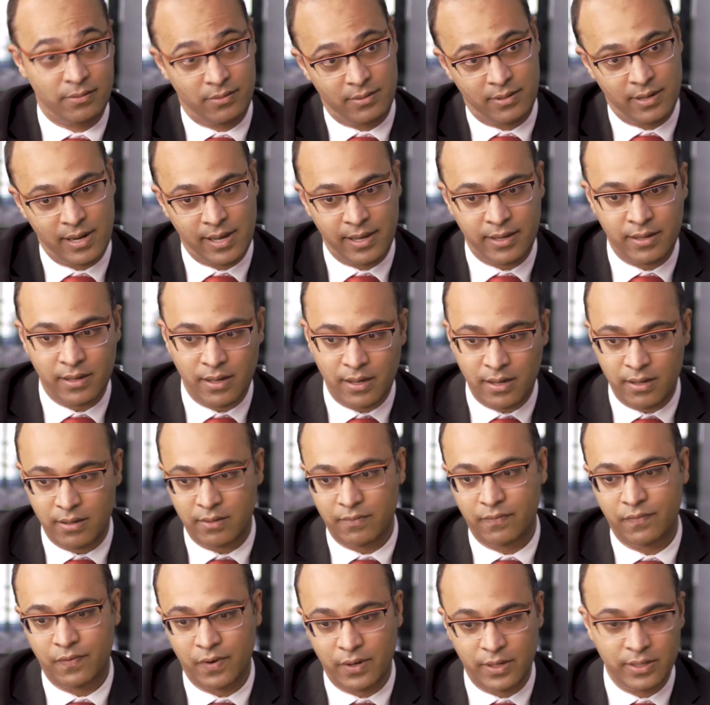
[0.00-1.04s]
Like,
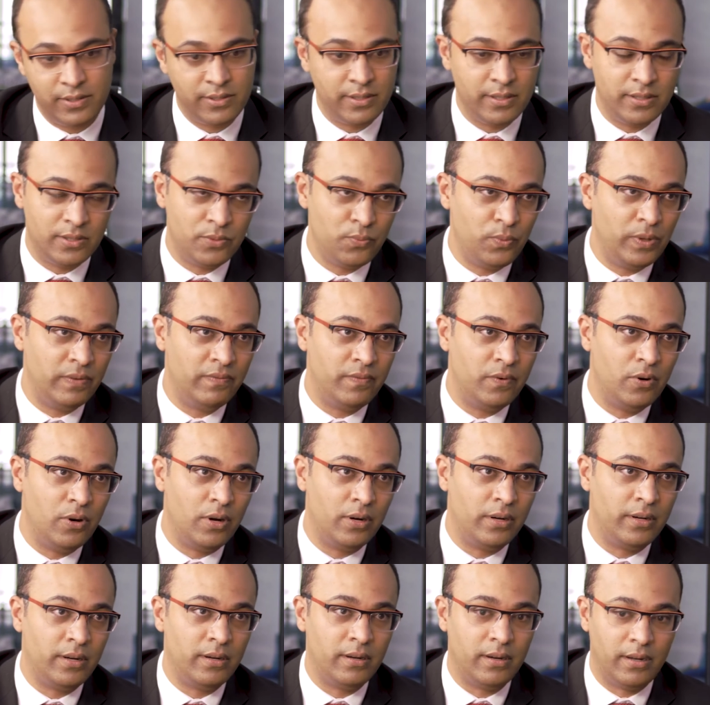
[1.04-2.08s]
for instance, we've
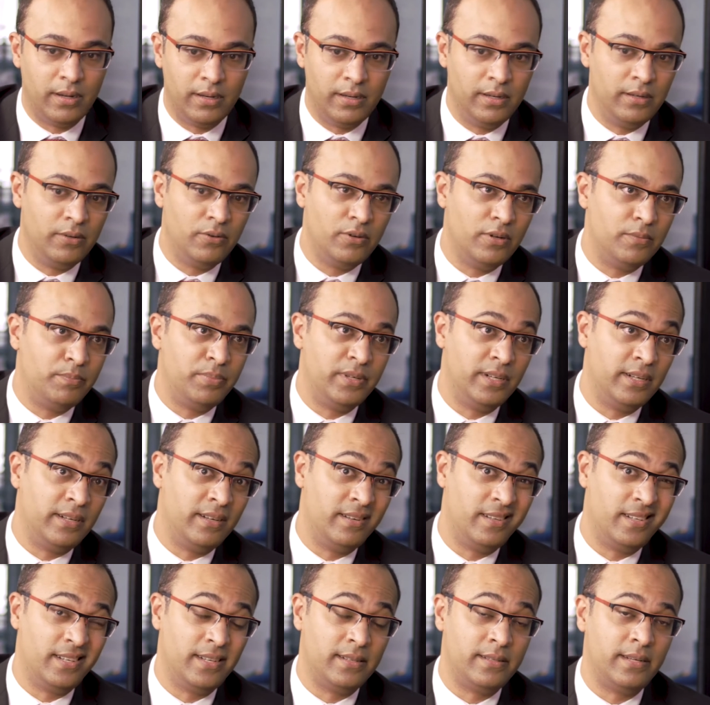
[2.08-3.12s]
got an
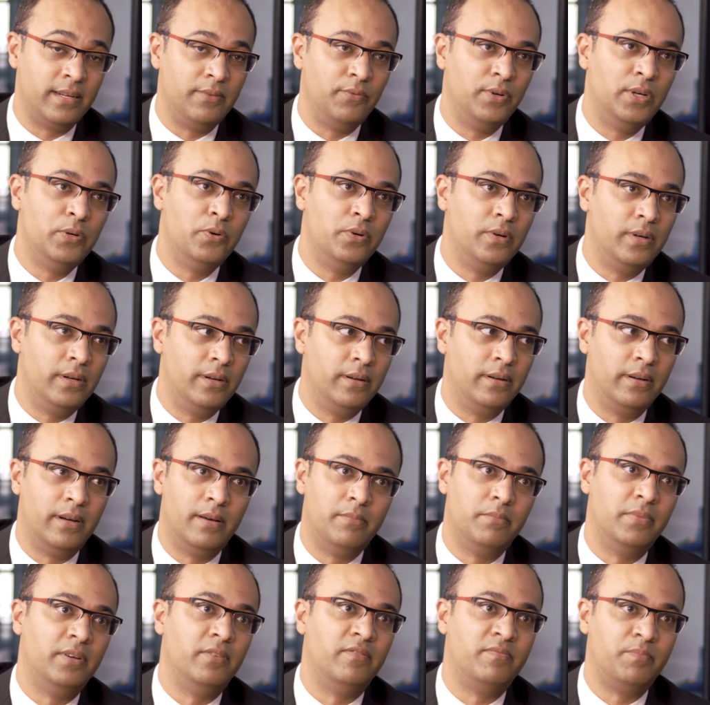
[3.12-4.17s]
incorporated trust and we hold a
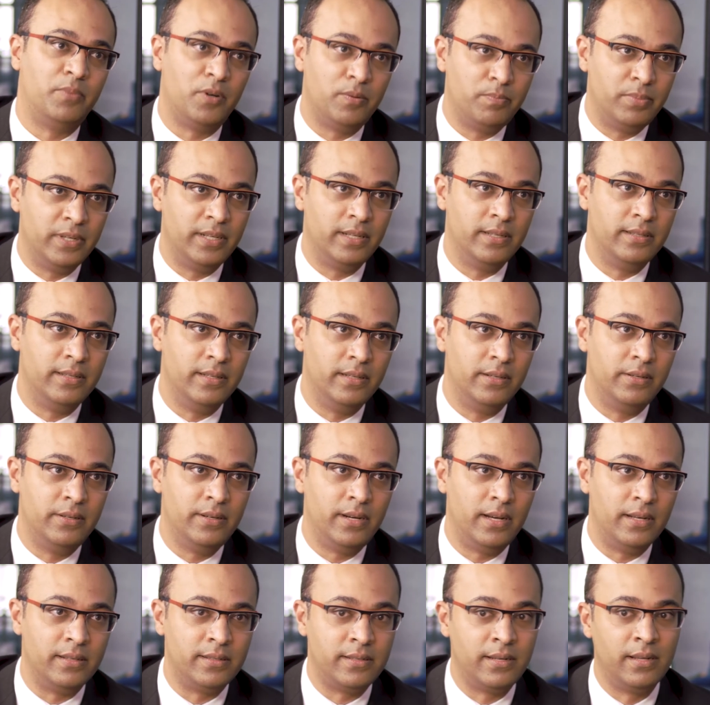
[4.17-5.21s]
number of properties in
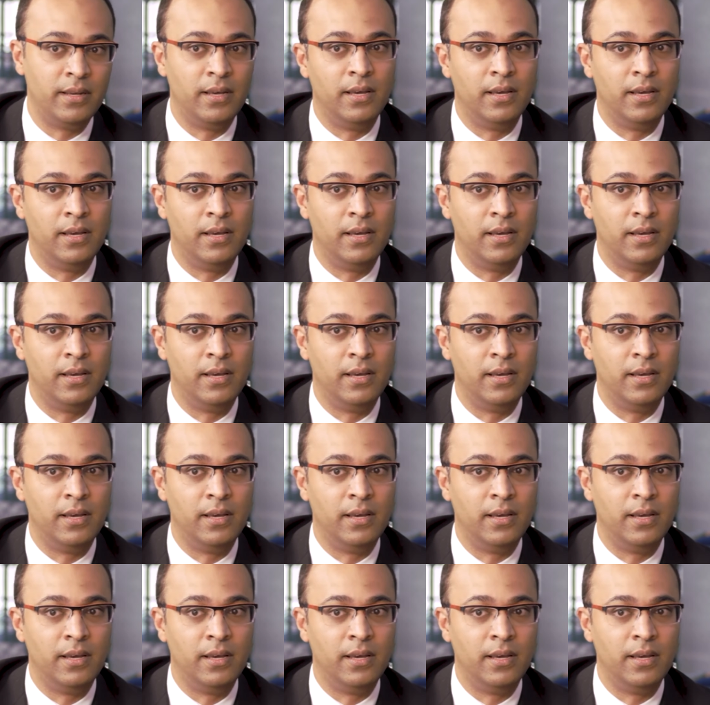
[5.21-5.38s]
trust.